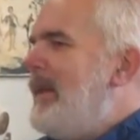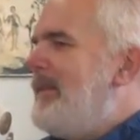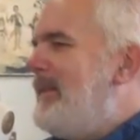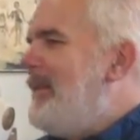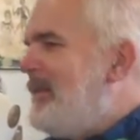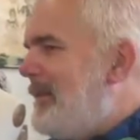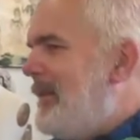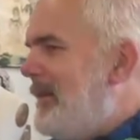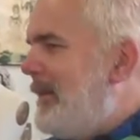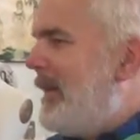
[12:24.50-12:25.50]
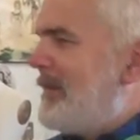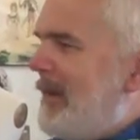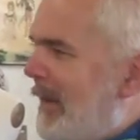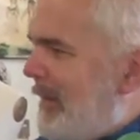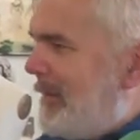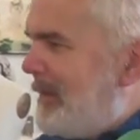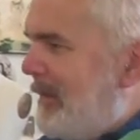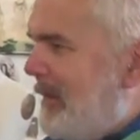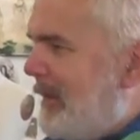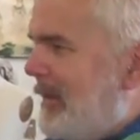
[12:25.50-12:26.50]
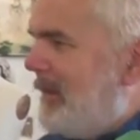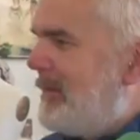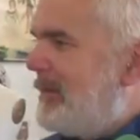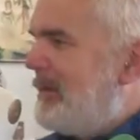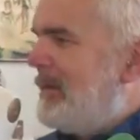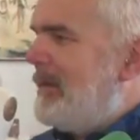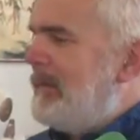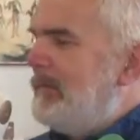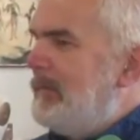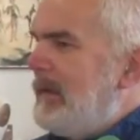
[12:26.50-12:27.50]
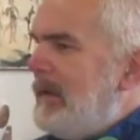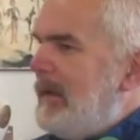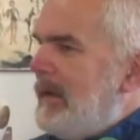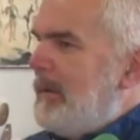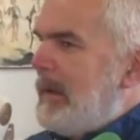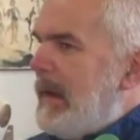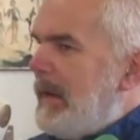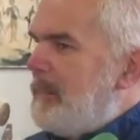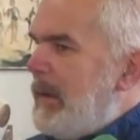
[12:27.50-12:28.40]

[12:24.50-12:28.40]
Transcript: that's easy and that's not easy because, I